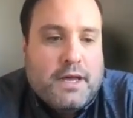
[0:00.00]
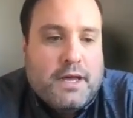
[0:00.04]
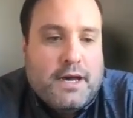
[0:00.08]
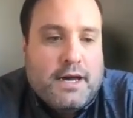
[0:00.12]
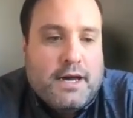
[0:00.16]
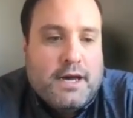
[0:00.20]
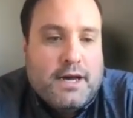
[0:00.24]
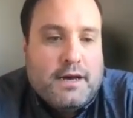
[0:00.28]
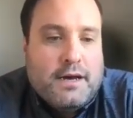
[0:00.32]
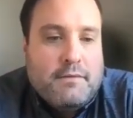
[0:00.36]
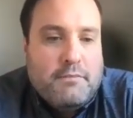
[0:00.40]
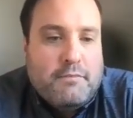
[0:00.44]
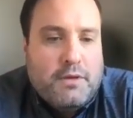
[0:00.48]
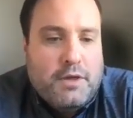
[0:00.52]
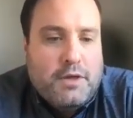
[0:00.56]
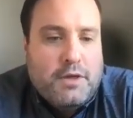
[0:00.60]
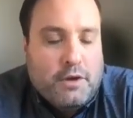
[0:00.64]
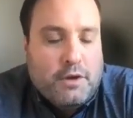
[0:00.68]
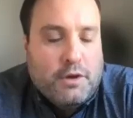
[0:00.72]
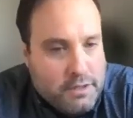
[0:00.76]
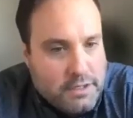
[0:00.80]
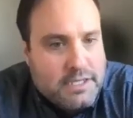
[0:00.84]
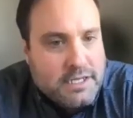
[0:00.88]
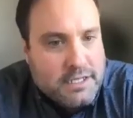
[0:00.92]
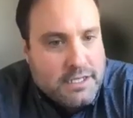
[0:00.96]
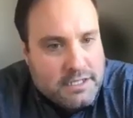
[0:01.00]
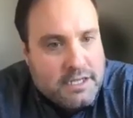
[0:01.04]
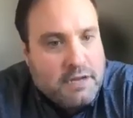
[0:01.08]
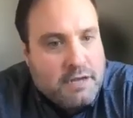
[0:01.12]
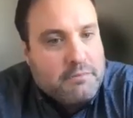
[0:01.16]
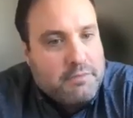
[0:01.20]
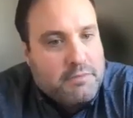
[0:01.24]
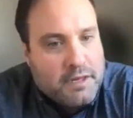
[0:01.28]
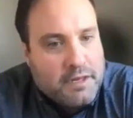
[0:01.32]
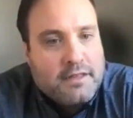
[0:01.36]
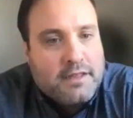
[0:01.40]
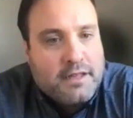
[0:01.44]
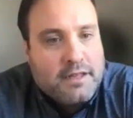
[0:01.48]
is
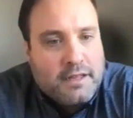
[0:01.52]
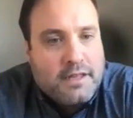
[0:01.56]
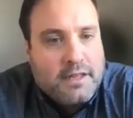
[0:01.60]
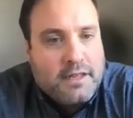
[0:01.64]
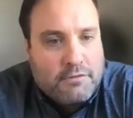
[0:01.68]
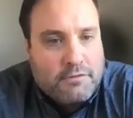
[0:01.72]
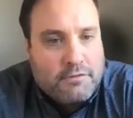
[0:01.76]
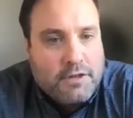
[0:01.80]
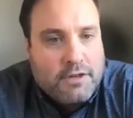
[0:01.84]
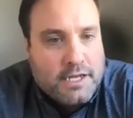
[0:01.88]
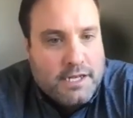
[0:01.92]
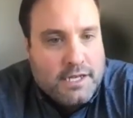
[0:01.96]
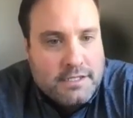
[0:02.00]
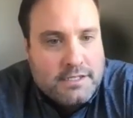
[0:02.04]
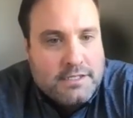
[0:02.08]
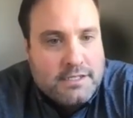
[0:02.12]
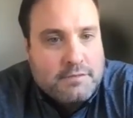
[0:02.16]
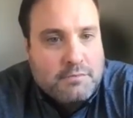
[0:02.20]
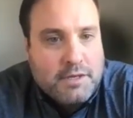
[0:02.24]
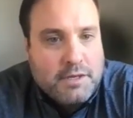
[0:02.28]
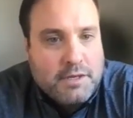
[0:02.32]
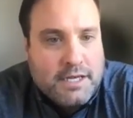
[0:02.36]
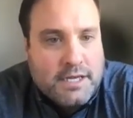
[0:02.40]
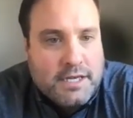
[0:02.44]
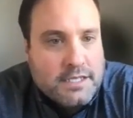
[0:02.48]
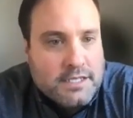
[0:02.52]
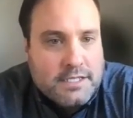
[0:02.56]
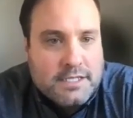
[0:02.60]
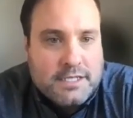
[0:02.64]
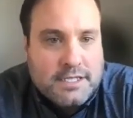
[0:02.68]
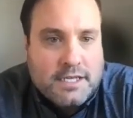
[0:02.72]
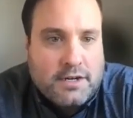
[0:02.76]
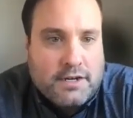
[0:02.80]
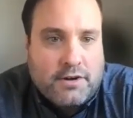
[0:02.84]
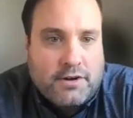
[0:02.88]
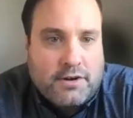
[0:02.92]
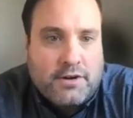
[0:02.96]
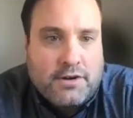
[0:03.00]
something that really needs to be
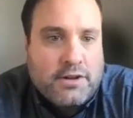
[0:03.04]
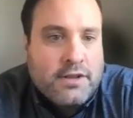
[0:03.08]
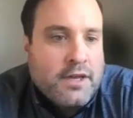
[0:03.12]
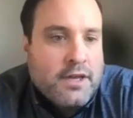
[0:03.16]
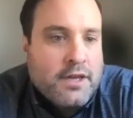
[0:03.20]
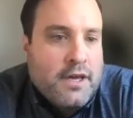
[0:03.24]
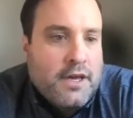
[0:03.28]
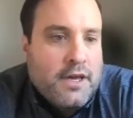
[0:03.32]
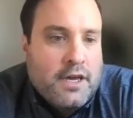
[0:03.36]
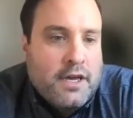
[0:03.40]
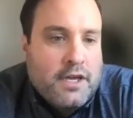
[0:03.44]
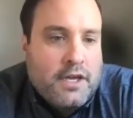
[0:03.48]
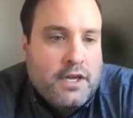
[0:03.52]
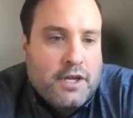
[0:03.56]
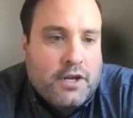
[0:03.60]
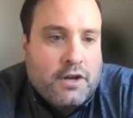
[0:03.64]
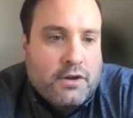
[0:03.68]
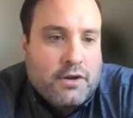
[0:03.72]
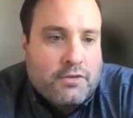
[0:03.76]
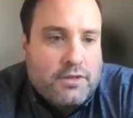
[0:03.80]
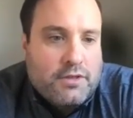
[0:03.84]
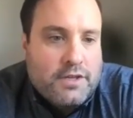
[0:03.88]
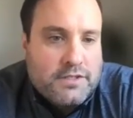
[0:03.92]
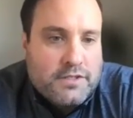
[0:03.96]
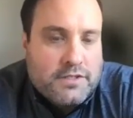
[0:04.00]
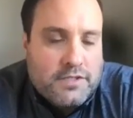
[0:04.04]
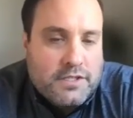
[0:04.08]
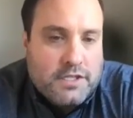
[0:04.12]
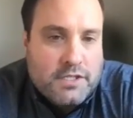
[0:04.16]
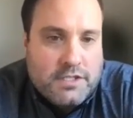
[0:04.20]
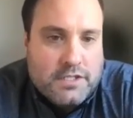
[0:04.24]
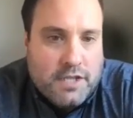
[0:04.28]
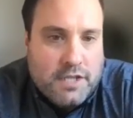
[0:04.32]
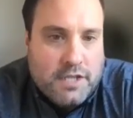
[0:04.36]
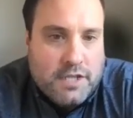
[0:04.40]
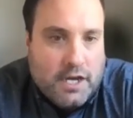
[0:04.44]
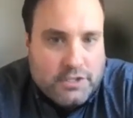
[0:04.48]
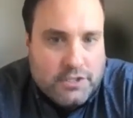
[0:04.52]
considered.
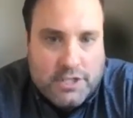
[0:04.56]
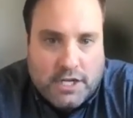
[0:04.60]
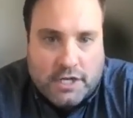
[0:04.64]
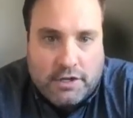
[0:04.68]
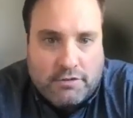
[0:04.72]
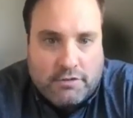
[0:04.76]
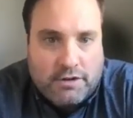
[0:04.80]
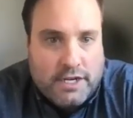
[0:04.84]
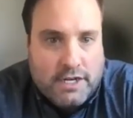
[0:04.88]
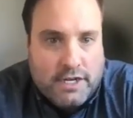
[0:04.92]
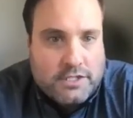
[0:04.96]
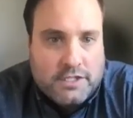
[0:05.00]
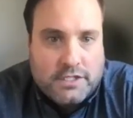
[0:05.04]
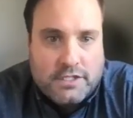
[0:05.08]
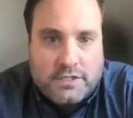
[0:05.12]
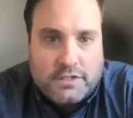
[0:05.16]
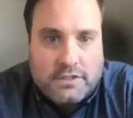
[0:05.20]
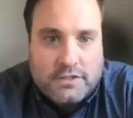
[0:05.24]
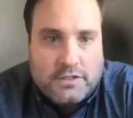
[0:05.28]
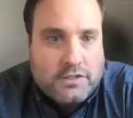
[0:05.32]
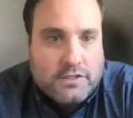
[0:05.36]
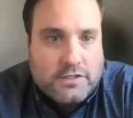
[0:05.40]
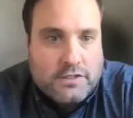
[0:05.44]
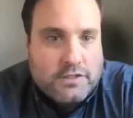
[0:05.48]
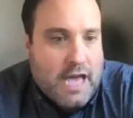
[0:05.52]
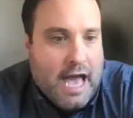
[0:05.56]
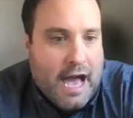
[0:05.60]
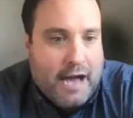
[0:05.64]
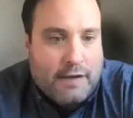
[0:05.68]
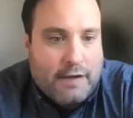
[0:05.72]
These younger generations